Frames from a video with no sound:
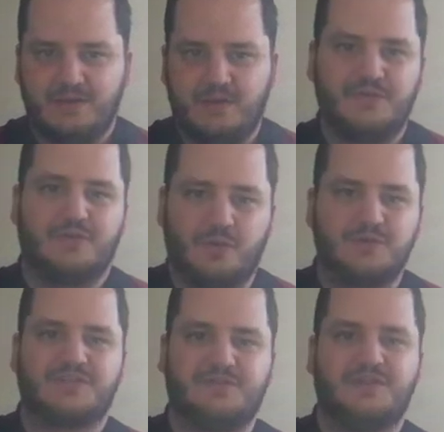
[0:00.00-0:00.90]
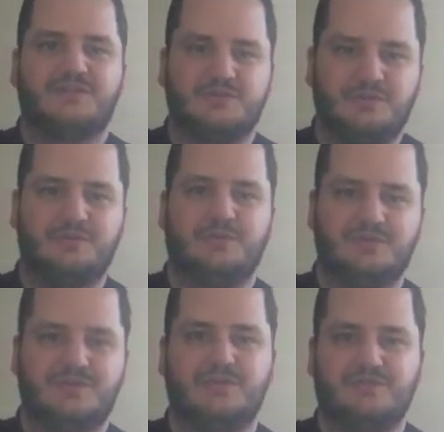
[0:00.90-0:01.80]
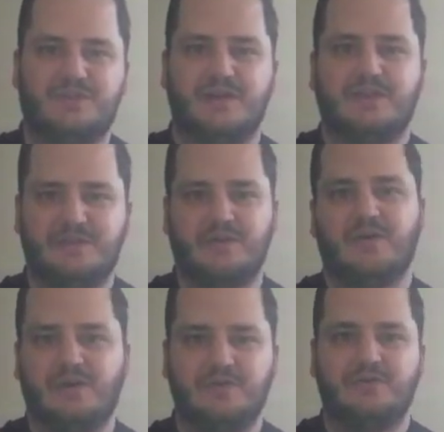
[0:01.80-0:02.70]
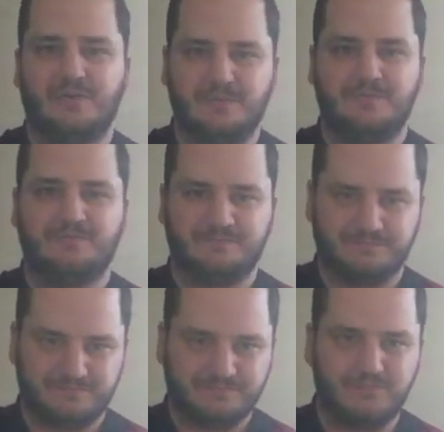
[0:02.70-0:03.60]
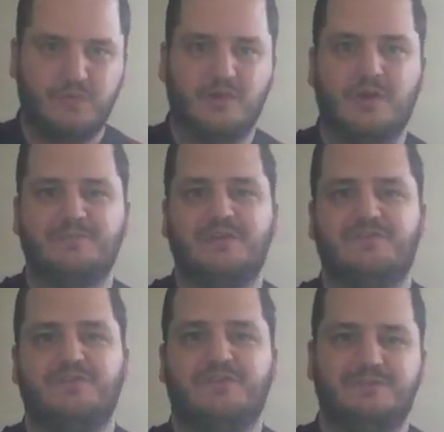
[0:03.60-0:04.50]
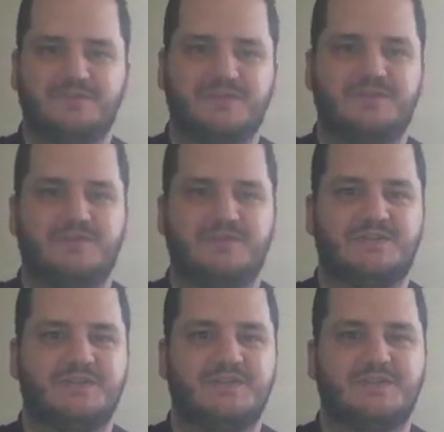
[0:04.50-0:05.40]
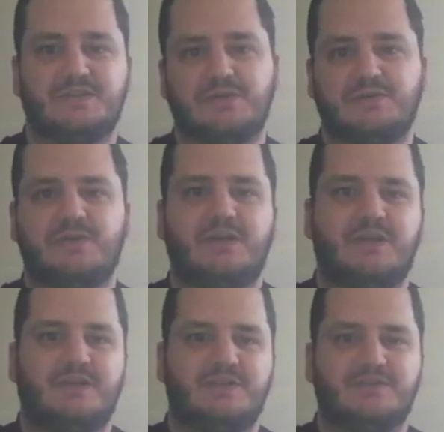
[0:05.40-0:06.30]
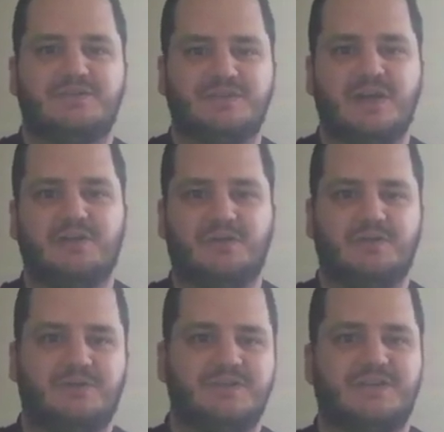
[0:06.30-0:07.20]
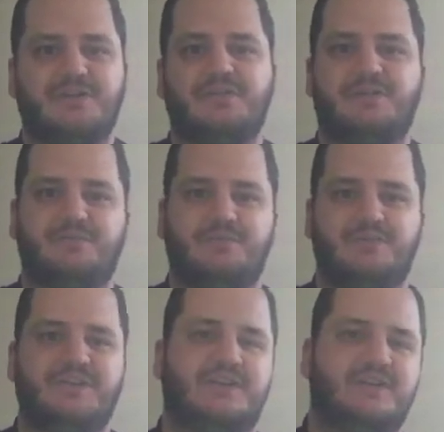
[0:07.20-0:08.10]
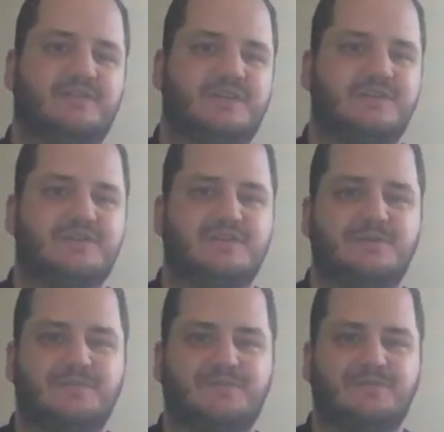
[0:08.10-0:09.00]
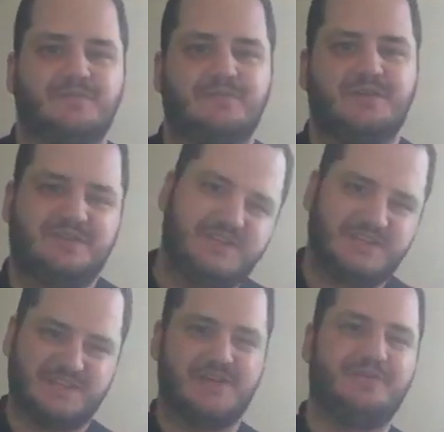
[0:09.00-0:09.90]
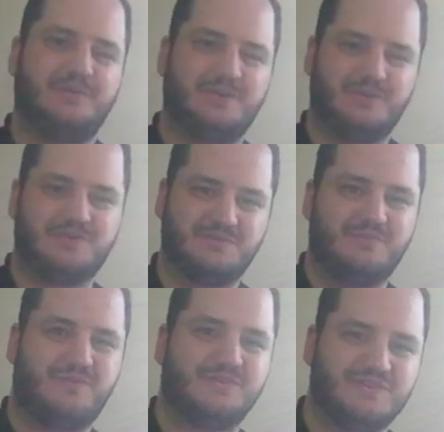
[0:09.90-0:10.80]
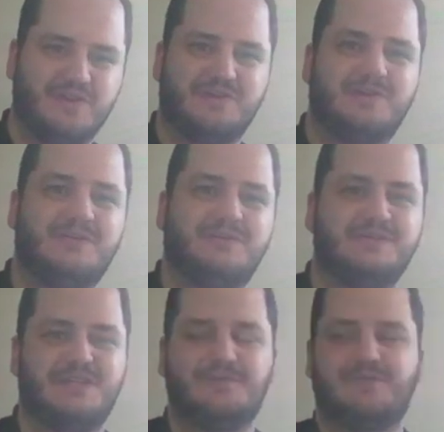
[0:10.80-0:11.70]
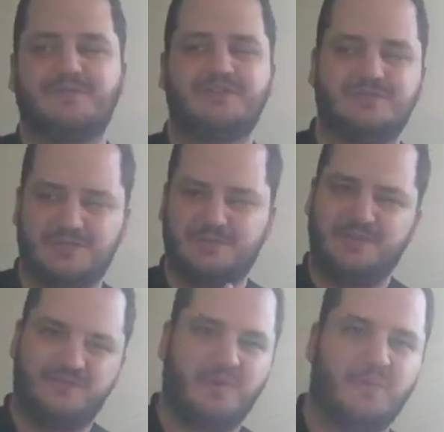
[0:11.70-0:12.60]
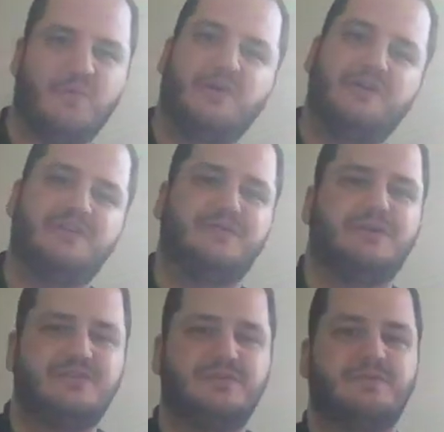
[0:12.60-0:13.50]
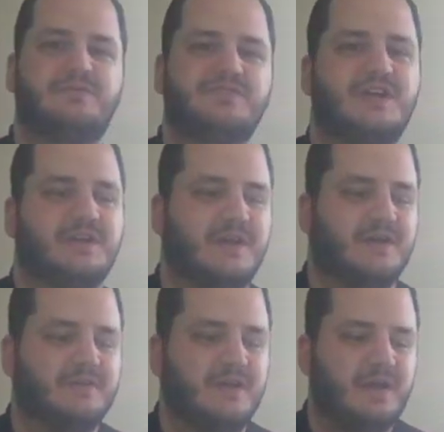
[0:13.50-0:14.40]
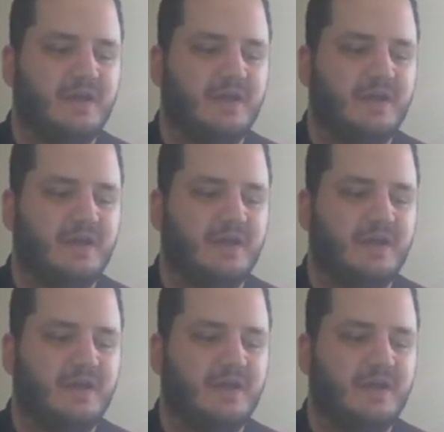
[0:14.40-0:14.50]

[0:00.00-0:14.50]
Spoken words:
over the course of this, you'll find that there are other more upbeat films to see. So it's not all entirely bleak and everything. So, but this is definitely one of those more darker type films. So just be forewarned if you do check it out.